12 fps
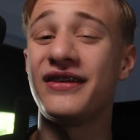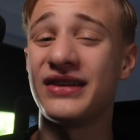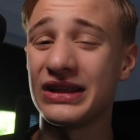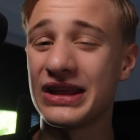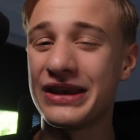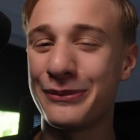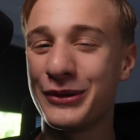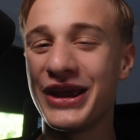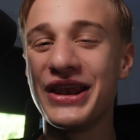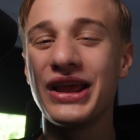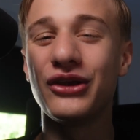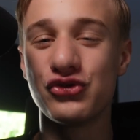said at the
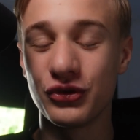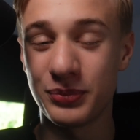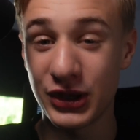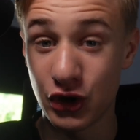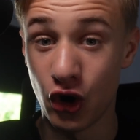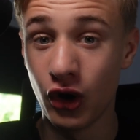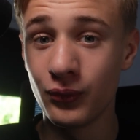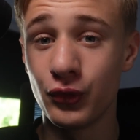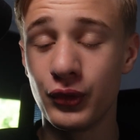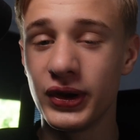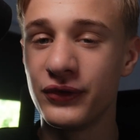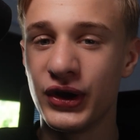beginning you should be calm
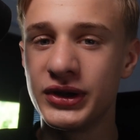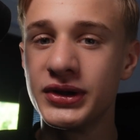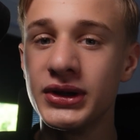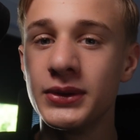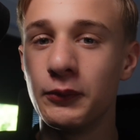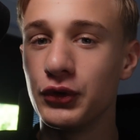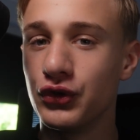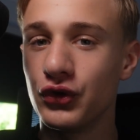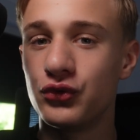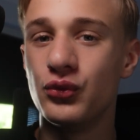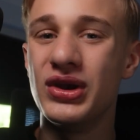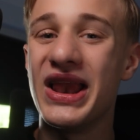during the fight, but not
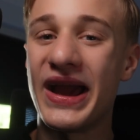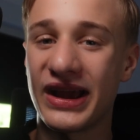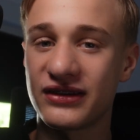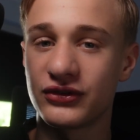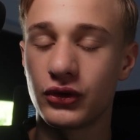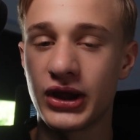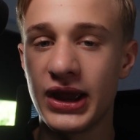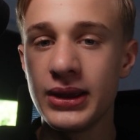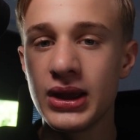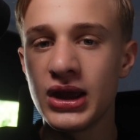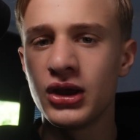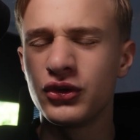relaxed, okay?
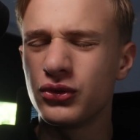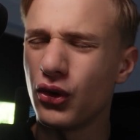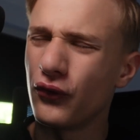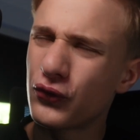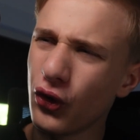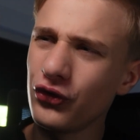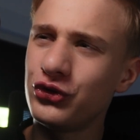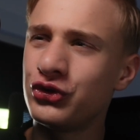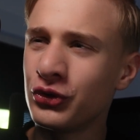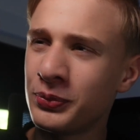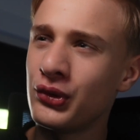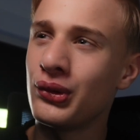Of course you
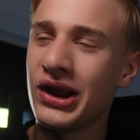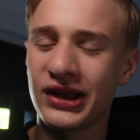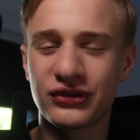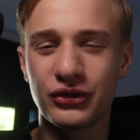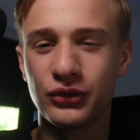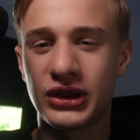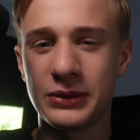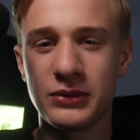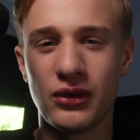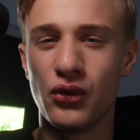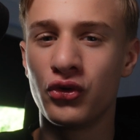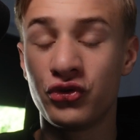should be relaxed, don't get me
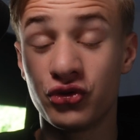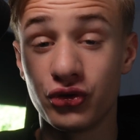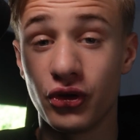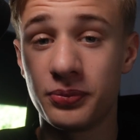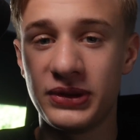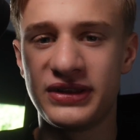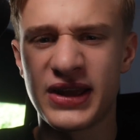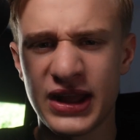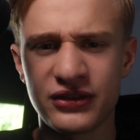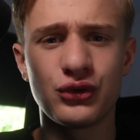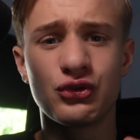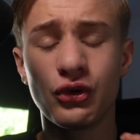wrong, you should not be
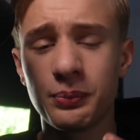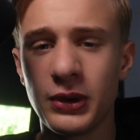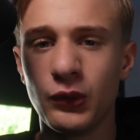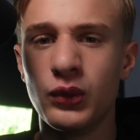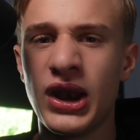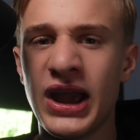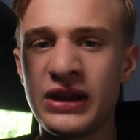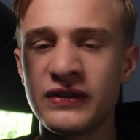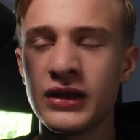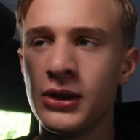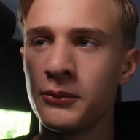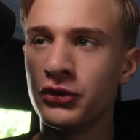tense, you should be
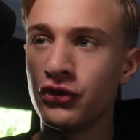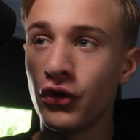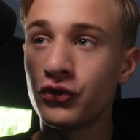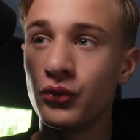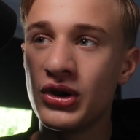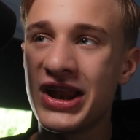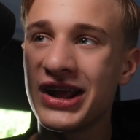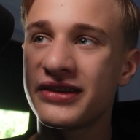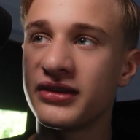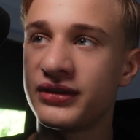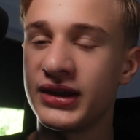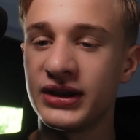relaxed, but not relaxed in
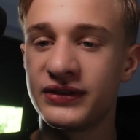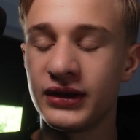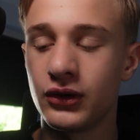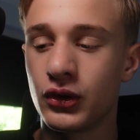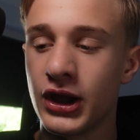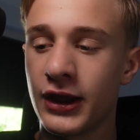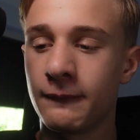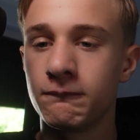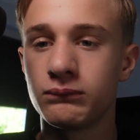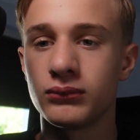the sense that, okay,